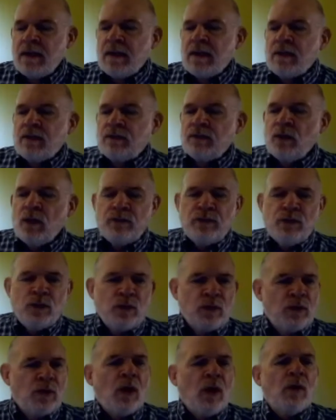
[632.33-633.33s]
So if you
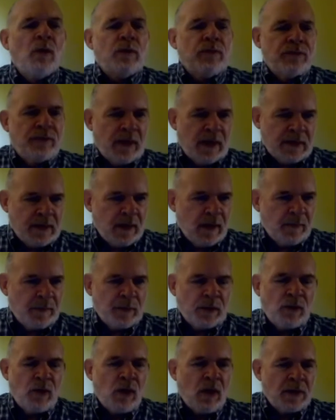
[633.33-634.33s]
go and find help
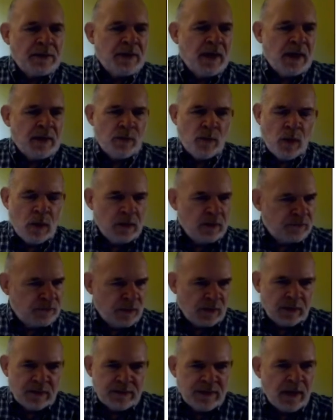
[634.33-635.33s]
or call 911, it's
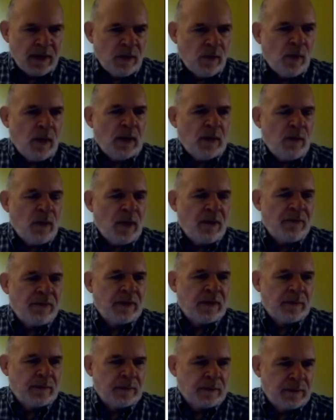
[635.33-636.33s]
going to take quite a while for
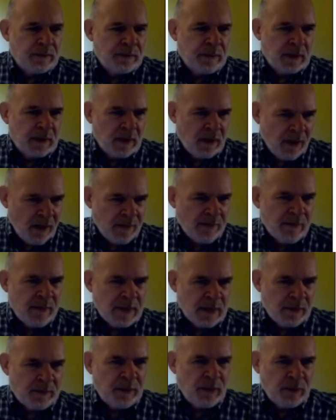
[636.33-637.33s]
them to come,
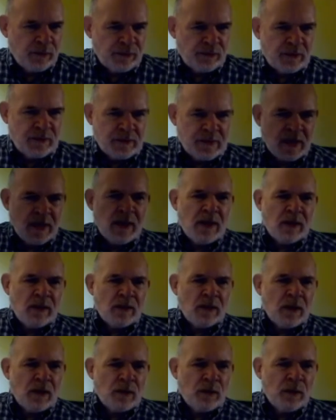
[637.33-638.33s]
and the person
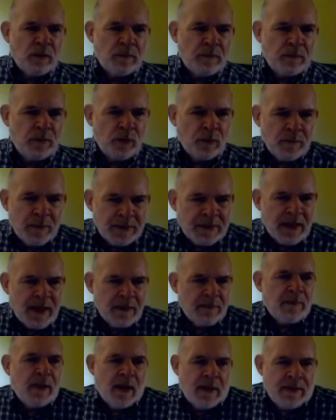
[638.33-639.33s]
could be
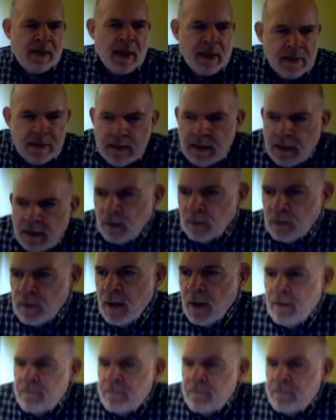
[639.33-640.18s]
dead by then, you know.